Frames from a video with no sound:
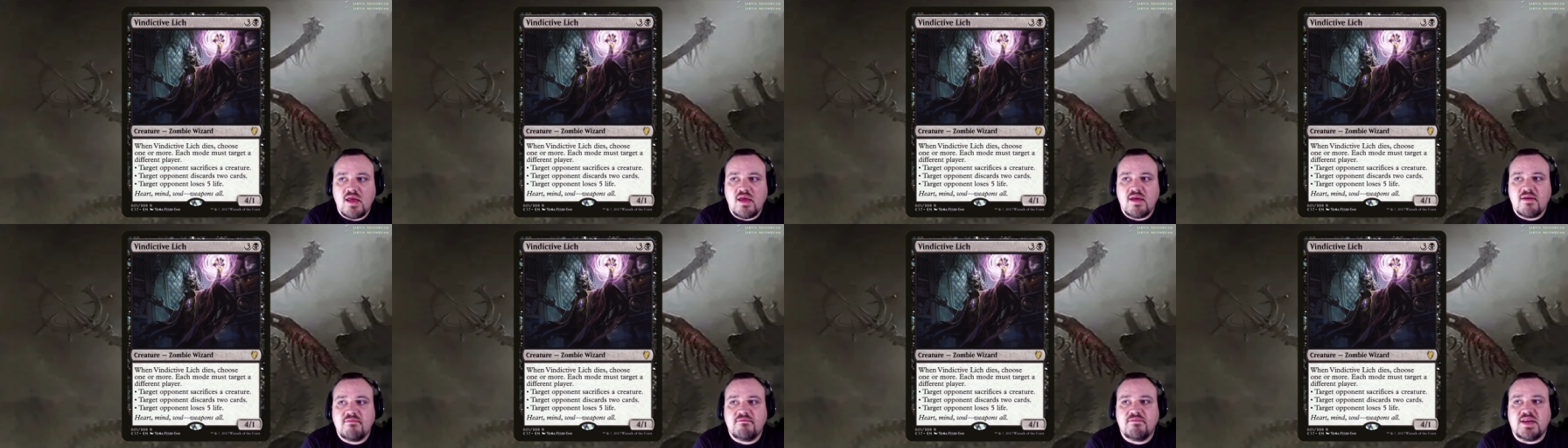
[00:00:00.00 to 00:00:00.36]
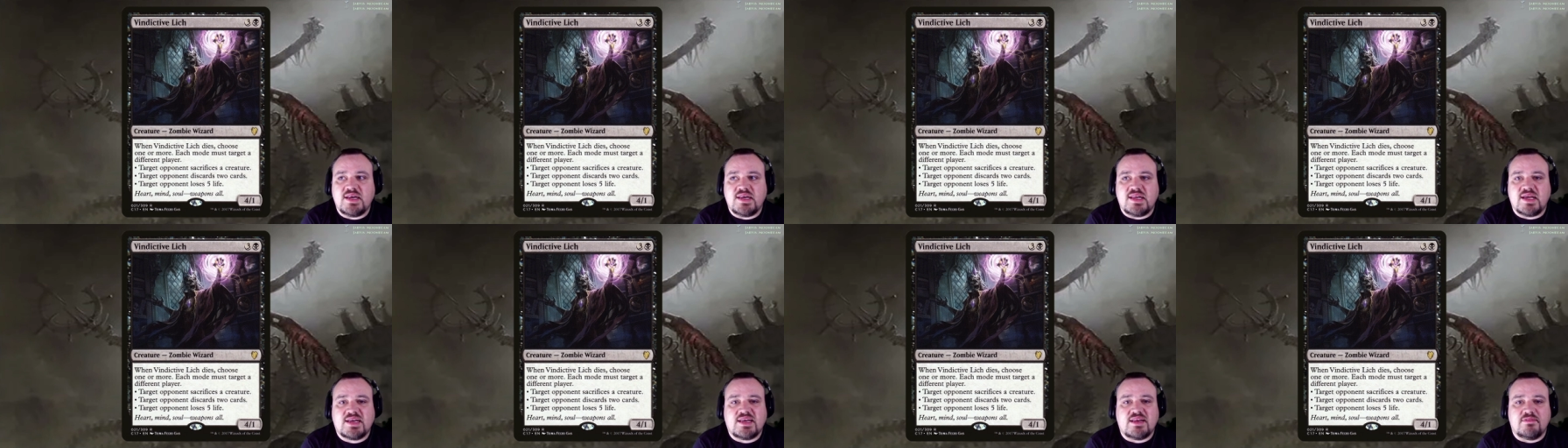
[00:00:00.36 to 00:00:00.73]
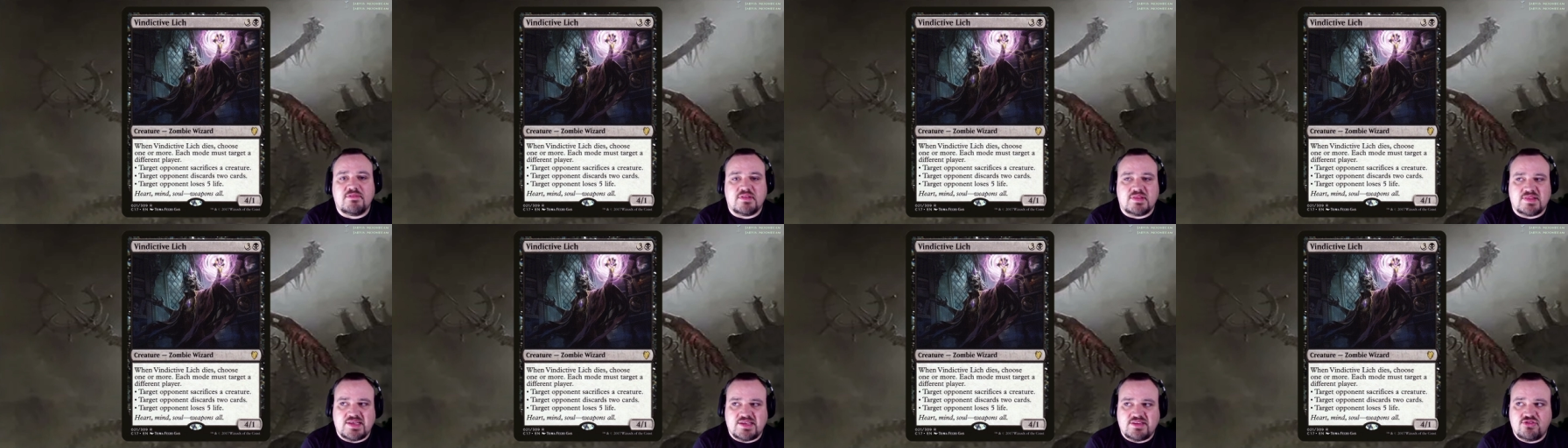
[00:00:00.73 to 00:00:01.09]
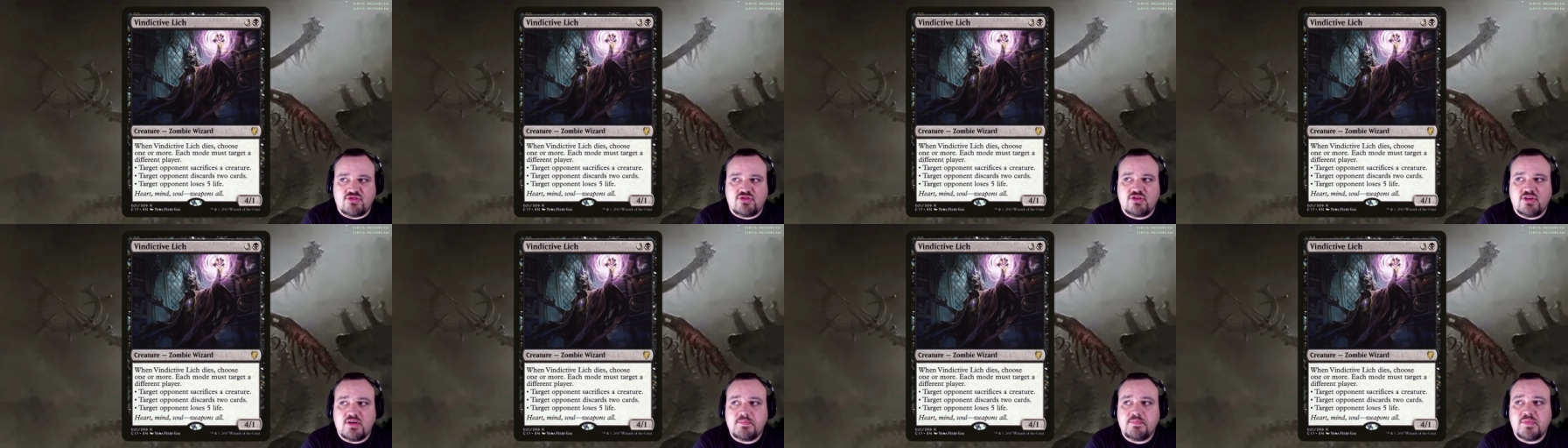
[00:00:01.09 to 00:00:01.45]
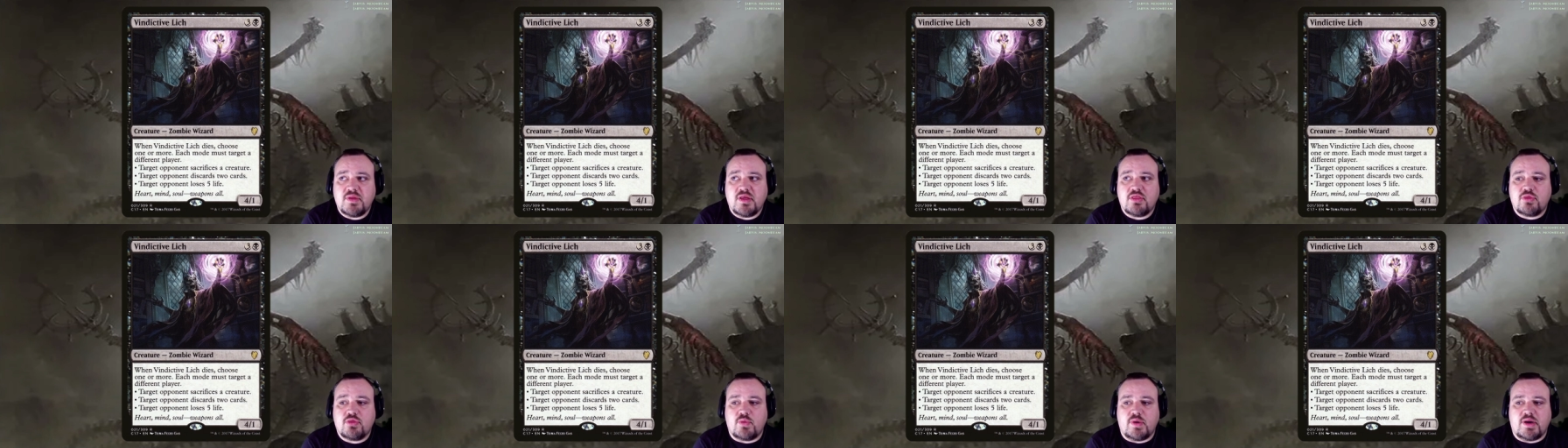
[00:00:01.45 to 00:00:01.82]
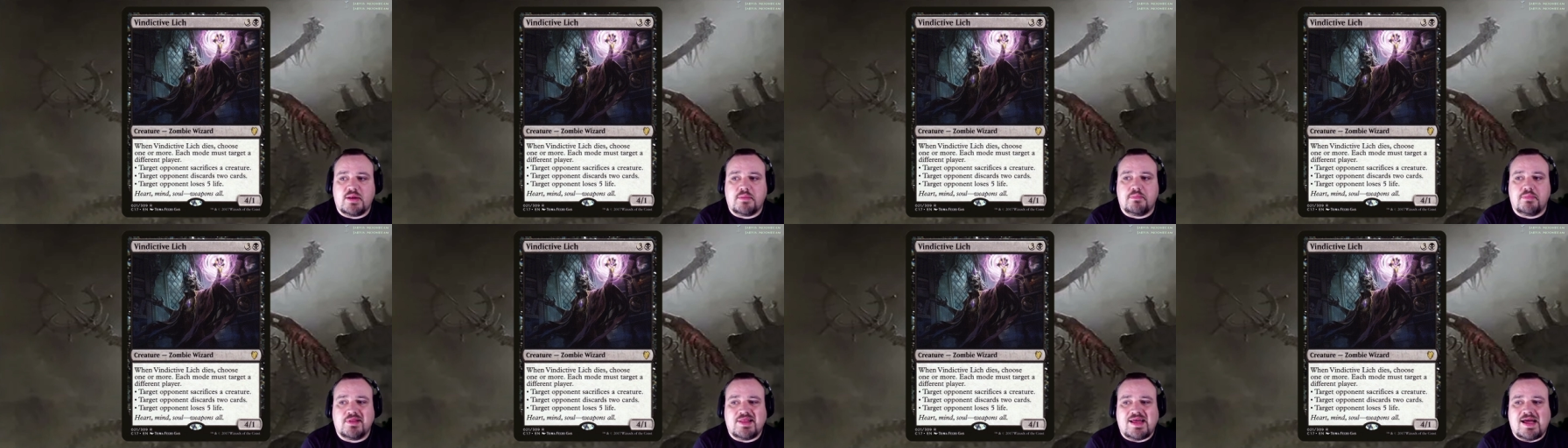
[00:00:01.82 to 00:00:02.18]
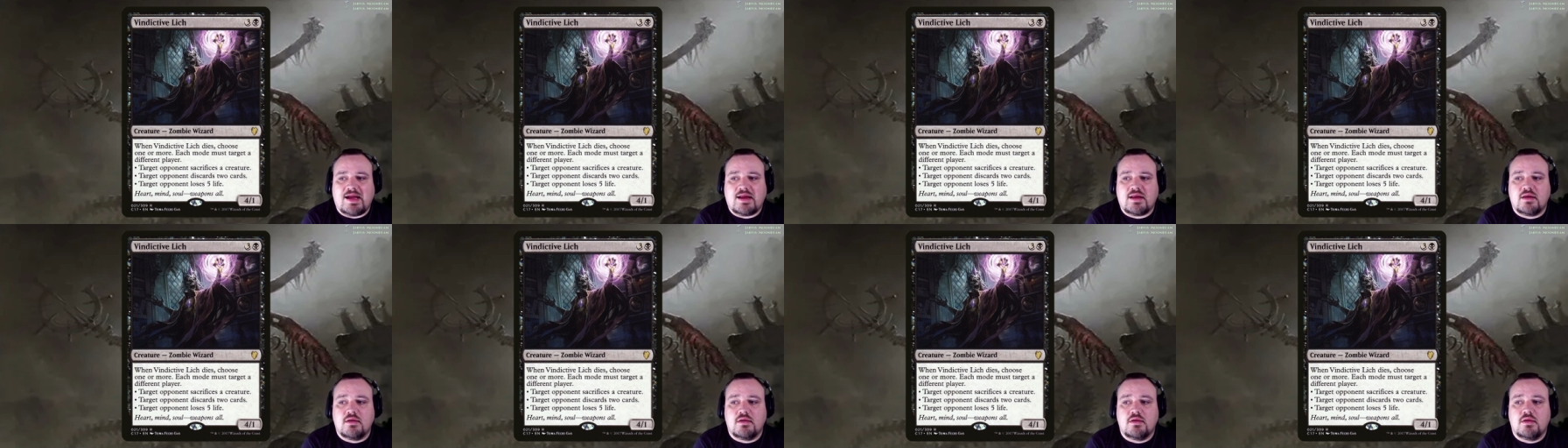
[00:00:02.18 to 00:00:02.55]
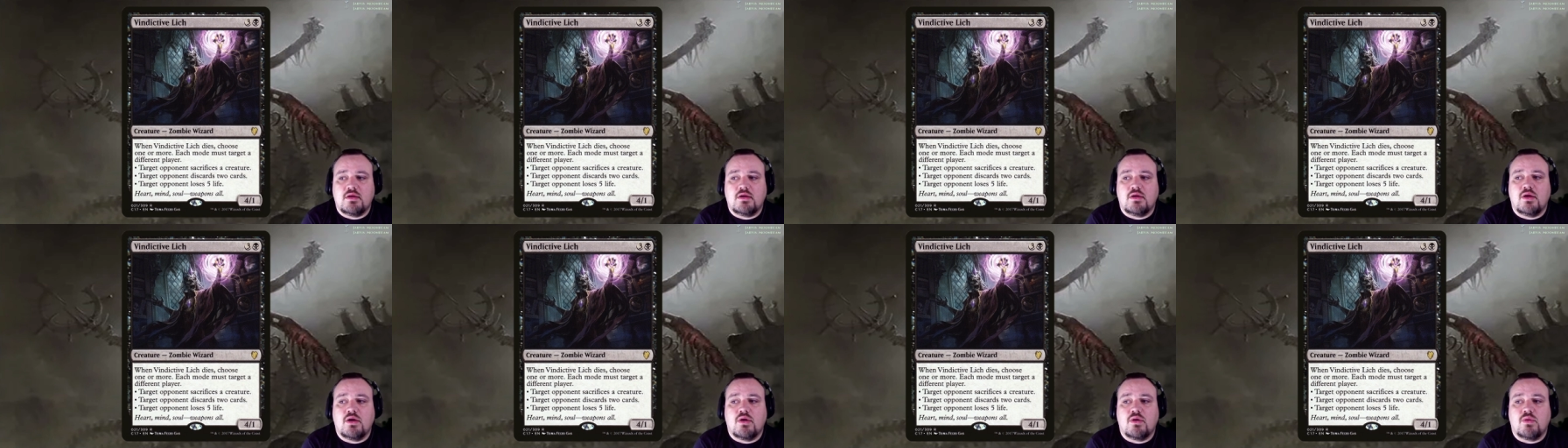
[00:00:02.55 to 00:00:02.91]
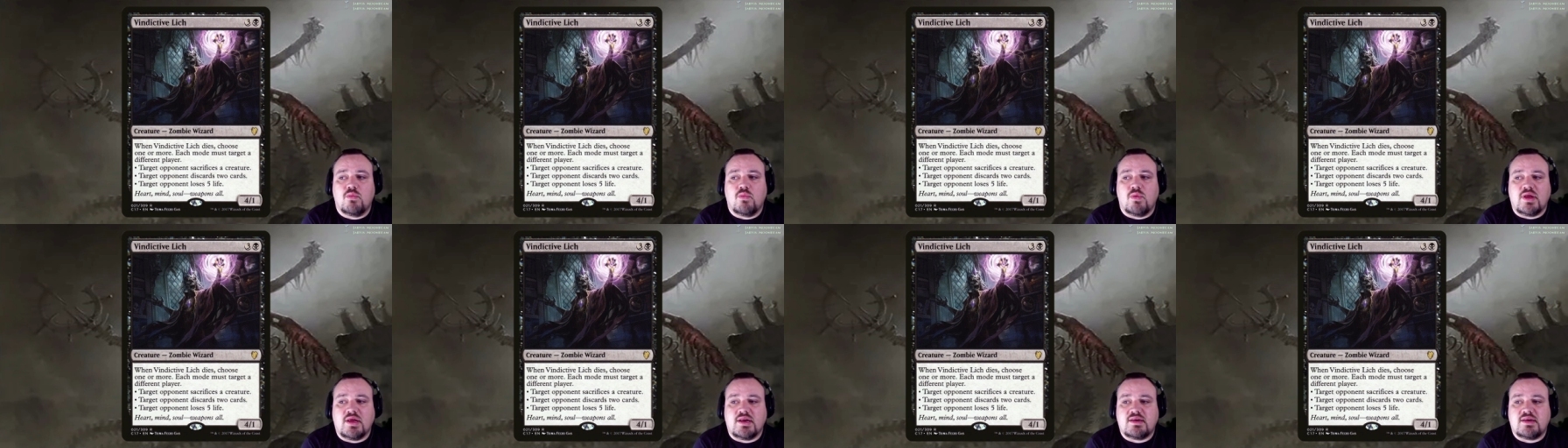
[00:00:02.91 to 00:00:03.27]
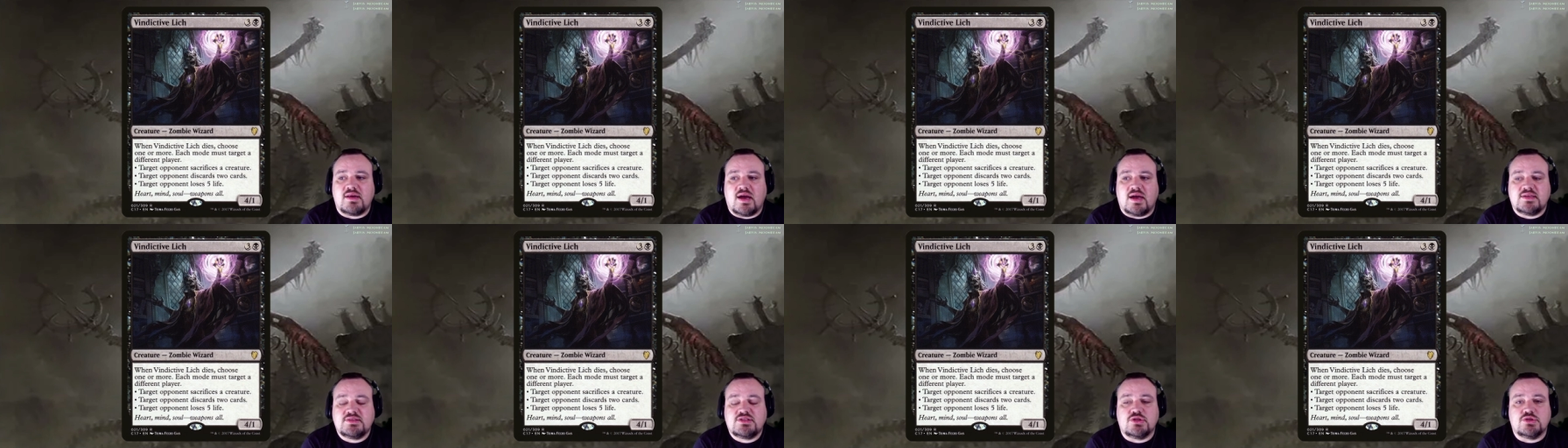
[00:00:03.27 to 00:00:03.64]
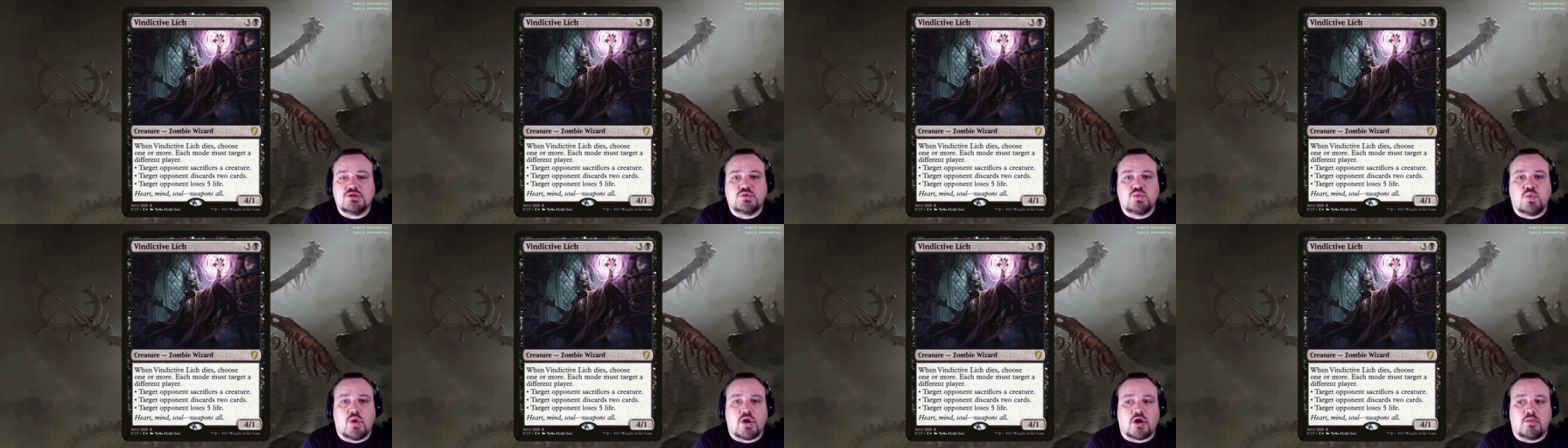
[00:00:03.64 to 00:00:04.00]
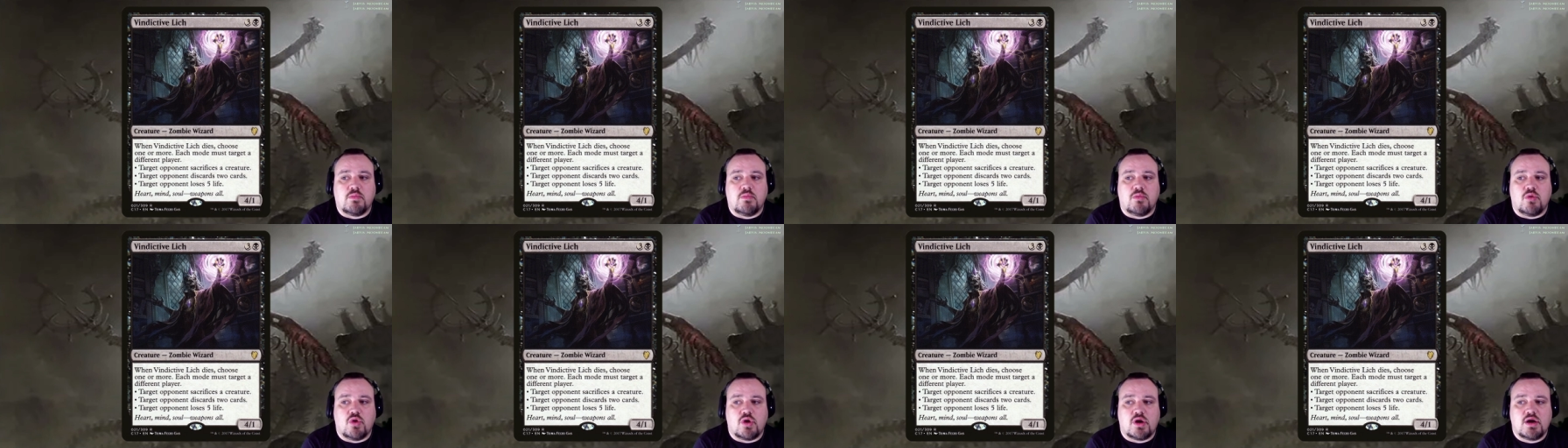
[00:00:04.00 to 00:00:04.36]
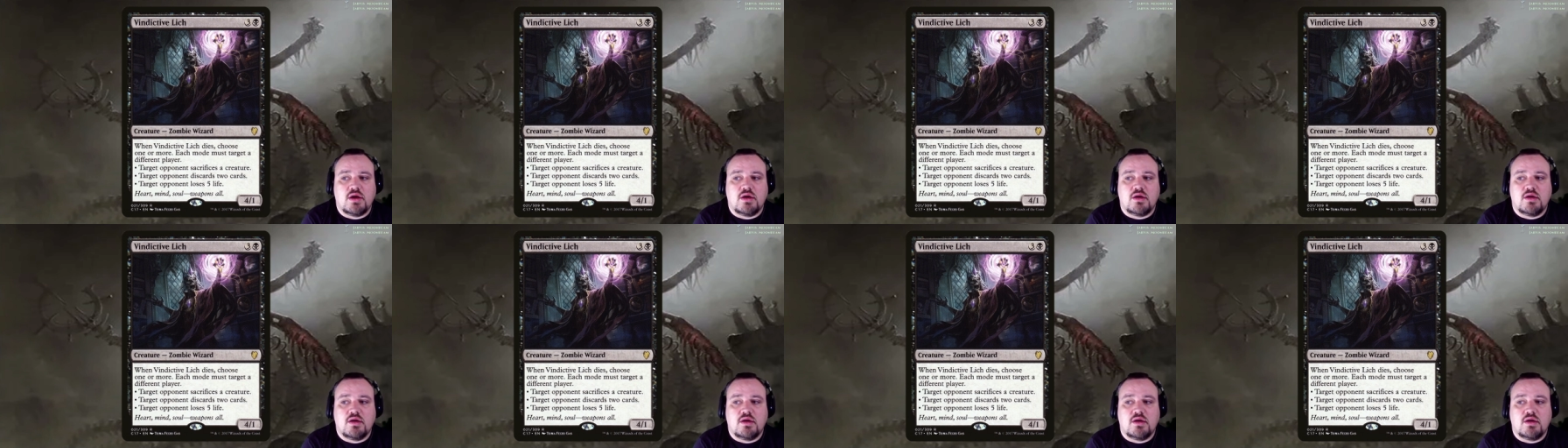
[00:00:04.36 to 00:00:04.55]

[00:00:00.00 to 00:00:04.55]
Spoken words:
Vindictive Lich, 3 and a black. When it dies, choose 1 or more.